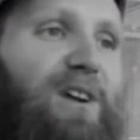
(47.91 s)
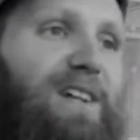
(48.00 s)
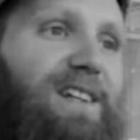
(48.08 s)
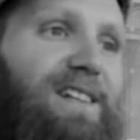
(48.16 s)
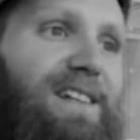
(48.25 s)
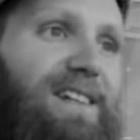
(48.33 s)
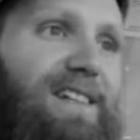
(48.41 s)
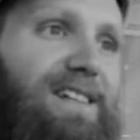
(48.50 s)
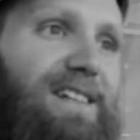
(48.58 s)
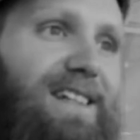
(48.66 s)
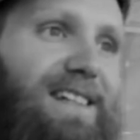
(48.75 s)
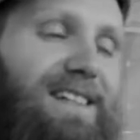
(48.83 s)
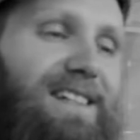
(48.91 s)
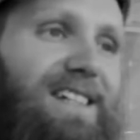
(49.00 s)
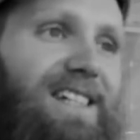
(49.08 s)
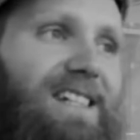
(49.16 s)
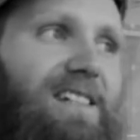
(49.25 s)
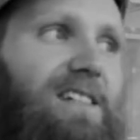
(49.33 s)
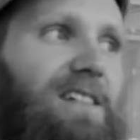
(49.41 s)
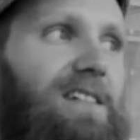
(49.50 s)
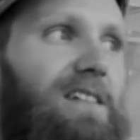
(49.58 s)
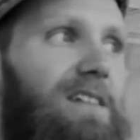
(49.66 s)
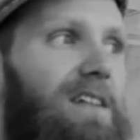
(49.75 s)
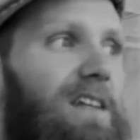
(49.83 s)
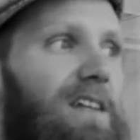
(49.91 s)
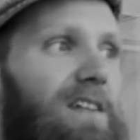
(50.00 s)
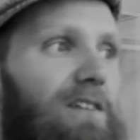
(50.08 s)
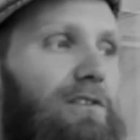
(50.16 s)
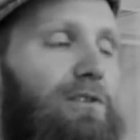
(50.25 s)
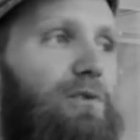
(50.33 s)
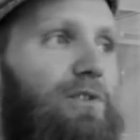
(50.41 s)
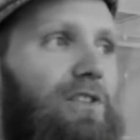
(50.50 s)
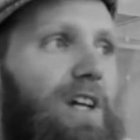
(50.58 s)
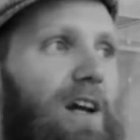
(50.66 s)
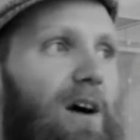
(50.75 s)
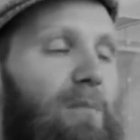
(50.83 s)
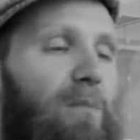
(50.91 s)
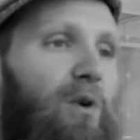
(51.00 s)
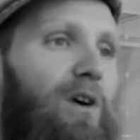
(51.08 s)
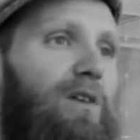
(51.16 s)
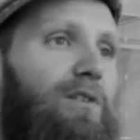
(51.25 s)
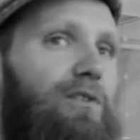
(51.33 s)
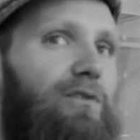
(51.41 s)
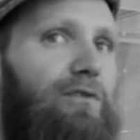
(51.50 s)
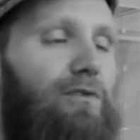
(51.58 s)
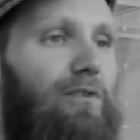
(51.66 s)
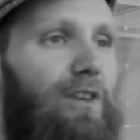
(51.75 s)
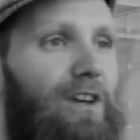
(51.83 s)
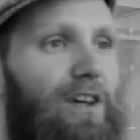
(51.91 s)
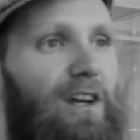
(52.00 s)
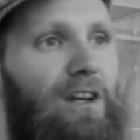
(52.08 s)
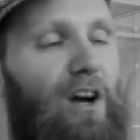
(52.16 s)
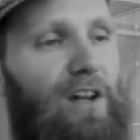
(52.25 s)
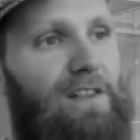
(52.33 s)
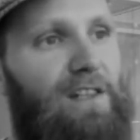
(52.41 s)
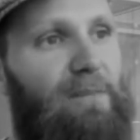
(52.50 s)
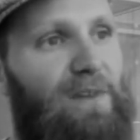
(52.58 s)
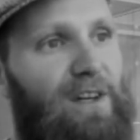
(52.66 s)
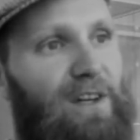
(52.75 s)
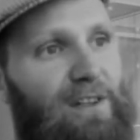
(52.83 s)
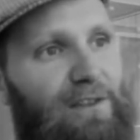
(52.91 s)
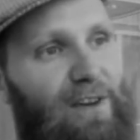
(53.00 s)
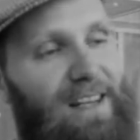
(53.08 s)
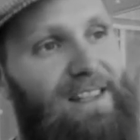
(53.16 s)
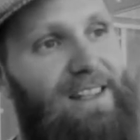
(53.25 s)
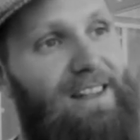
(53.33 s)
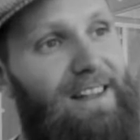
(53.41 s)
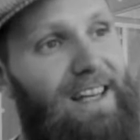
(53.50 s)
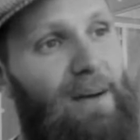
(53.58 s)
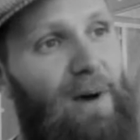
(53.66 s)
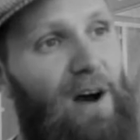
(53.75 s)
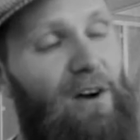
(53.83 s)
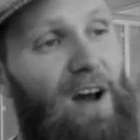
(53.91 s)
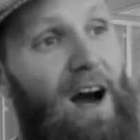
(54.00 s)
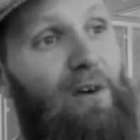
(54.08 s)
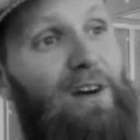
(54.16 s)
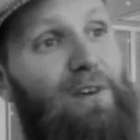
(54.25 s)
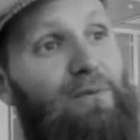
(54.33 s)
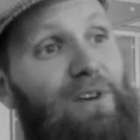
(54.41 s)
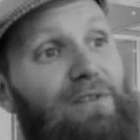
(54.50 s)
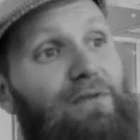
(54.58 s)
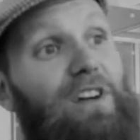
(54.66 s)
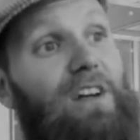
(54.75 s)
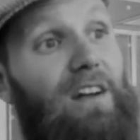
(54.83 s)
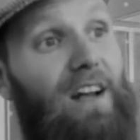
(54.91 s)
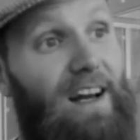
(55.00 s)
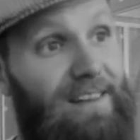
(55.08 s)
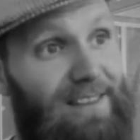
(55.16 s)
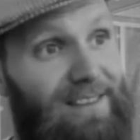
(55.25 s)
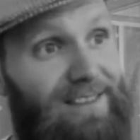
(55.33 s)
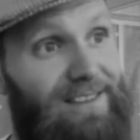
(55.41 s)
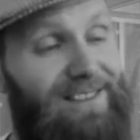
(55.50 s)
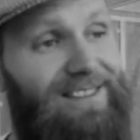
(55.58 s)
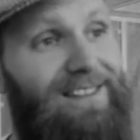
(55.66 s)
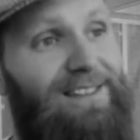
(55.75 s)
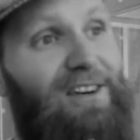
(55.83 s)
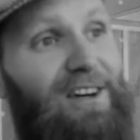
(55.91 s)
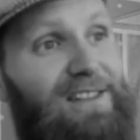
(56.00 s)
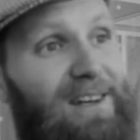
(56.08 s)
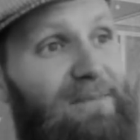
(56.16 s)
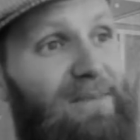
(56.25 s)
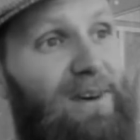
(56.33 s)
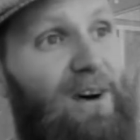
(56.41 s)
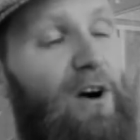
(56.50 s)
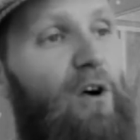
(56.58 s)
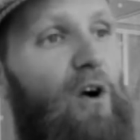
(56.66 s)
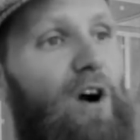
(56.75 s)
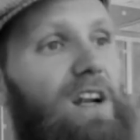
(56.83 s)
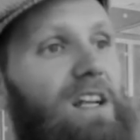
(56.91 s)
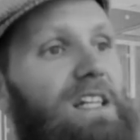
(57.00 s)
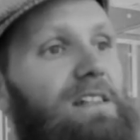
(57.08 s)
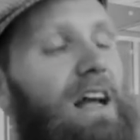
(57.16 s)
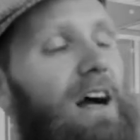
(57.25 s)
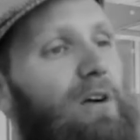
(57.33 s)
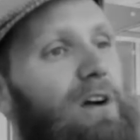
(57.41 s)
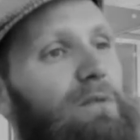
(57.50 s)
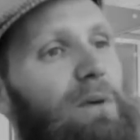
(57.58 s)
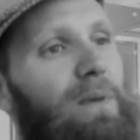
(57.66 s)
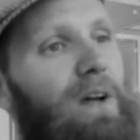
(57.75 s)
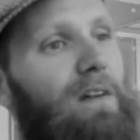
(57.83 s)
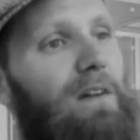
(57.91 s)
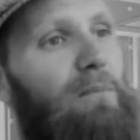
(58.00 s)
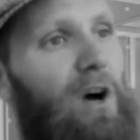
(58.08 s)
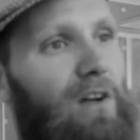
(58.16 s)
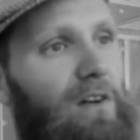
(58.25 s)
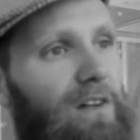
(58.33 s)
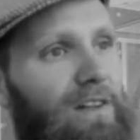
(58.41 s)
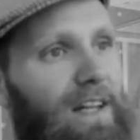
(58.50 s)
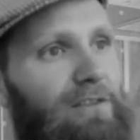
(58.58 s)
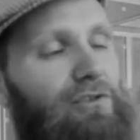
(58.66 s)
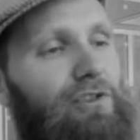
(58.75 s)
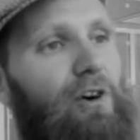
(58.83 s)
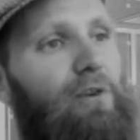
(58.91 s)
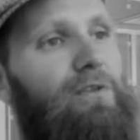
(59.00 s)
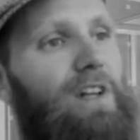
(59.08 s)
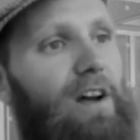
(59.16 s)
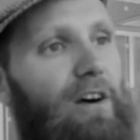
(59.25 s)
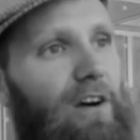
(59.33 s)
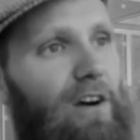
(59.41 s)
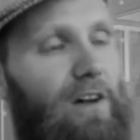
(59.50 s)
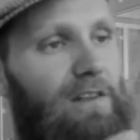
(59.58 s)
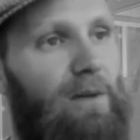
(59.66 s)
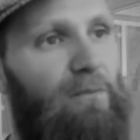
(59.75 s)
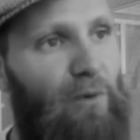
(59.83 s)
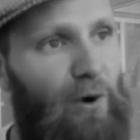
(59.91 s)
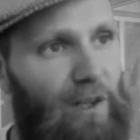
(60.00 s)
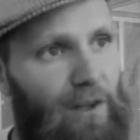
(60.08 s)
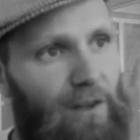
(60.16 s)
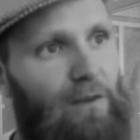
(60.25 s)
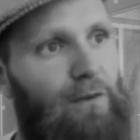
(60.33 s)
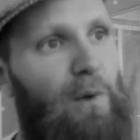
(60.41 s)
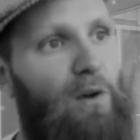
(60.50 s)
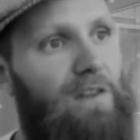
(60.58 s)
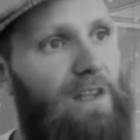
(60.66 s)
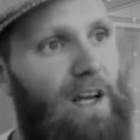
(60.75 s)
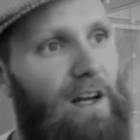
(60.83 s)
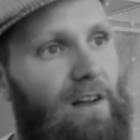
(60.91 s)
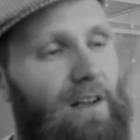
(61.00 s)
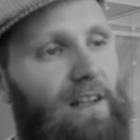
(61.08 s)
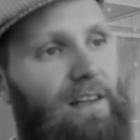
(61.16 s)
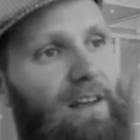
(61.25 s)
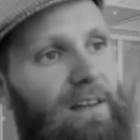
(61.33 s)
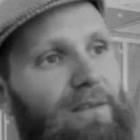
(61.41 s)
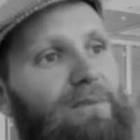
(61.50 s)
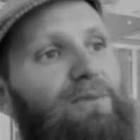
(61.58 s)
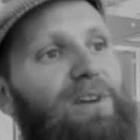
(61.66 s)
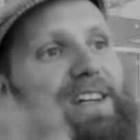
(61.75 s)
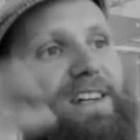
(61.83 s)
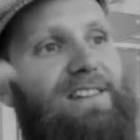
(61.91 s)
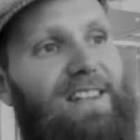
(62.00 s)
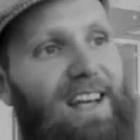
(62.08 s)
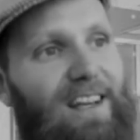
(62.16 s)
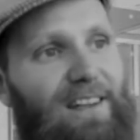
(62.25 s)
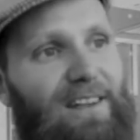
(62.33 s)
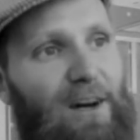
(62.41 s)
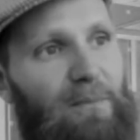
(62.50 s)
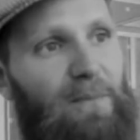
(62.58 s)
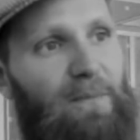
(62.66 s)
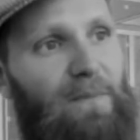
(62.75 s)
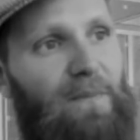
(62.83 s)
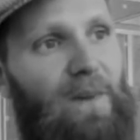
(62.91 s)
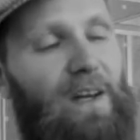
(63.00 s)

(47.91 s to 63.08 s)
in is it teaches the students that are more used to thinking in concept to actually think about how can we realize this concept, or at least how can we build a model that shows that our concept worked on a small scale and then we can scale it up.